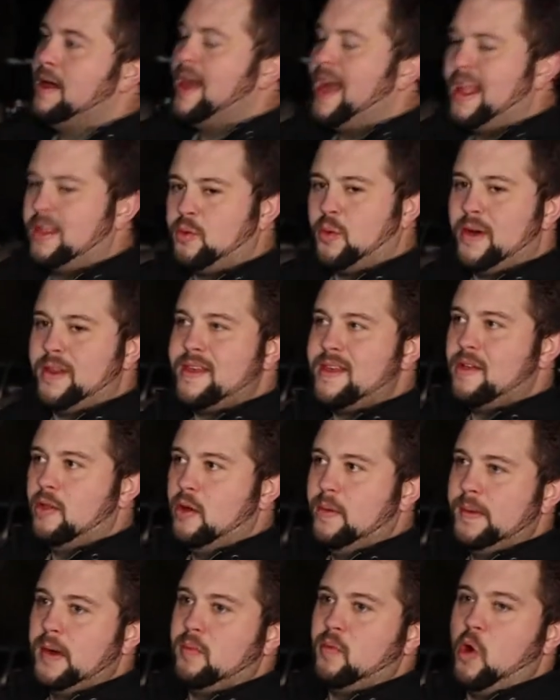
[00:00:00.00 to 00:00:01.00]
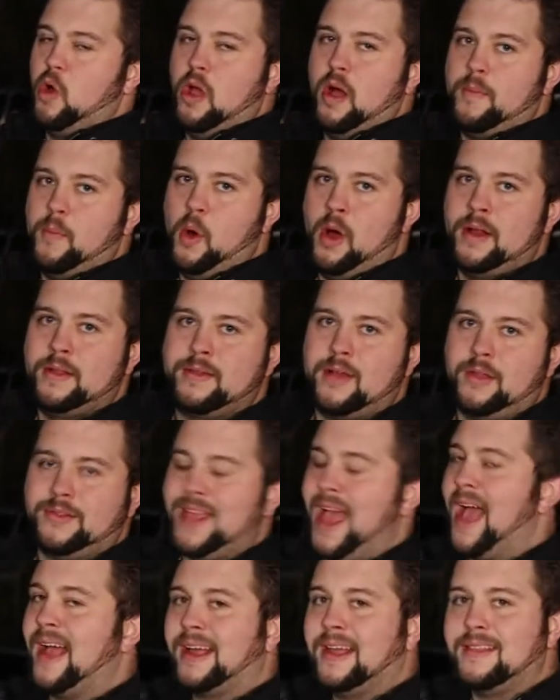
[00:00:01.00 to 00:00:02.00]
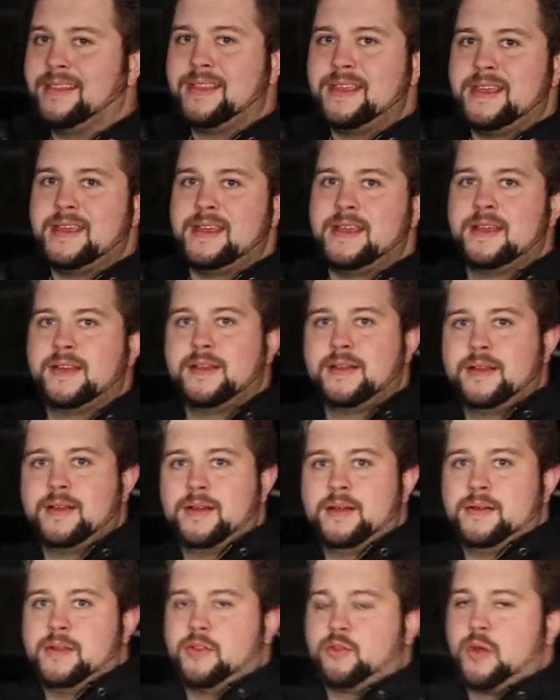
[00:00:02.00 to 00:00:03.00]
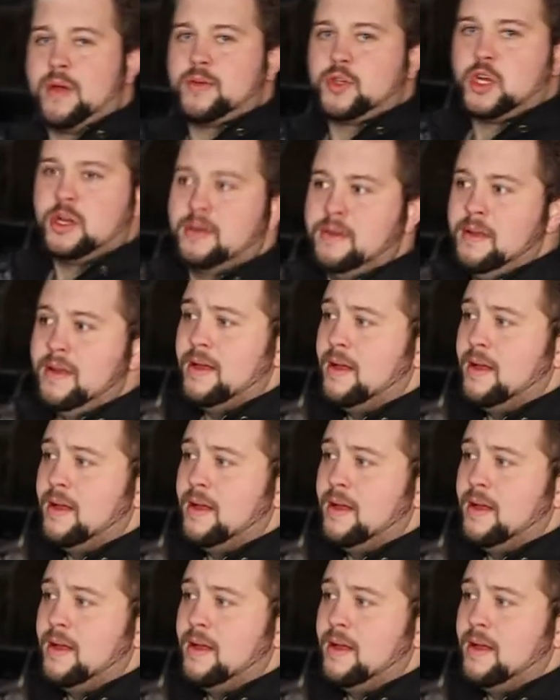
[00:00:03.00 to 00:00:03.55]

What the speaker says: It's one of the aluminum roll-up ones. I'll tag it in the description.